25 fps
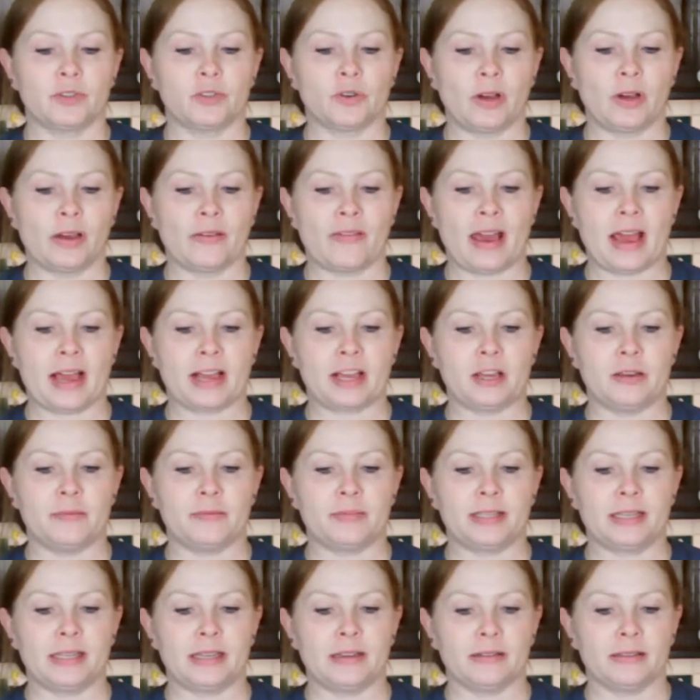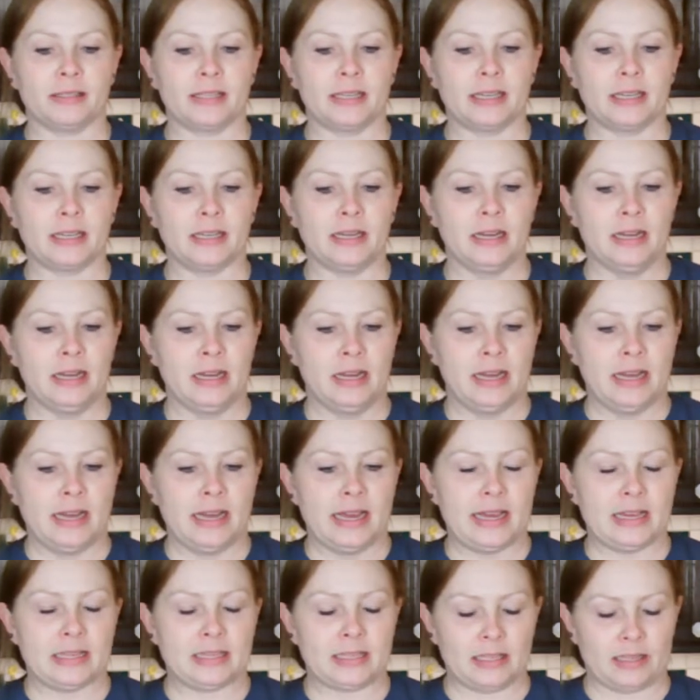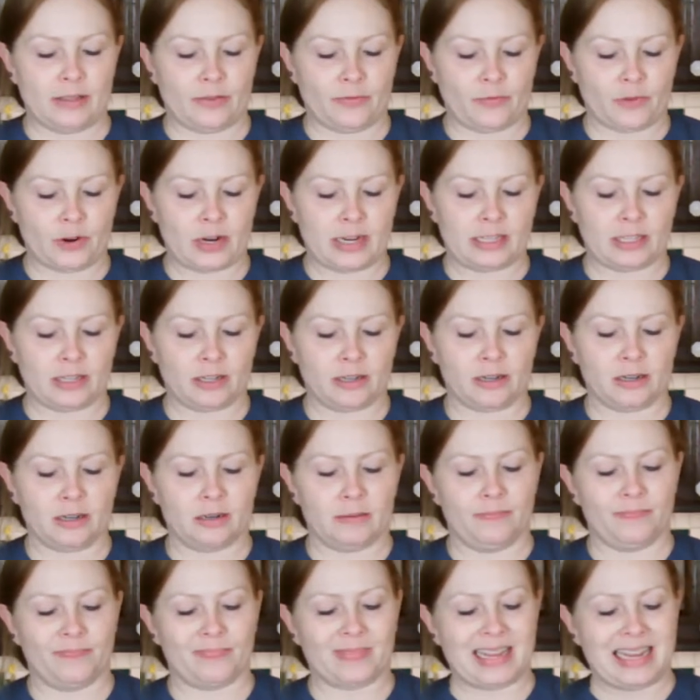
so I vacuum sealed it. It's in the freezer.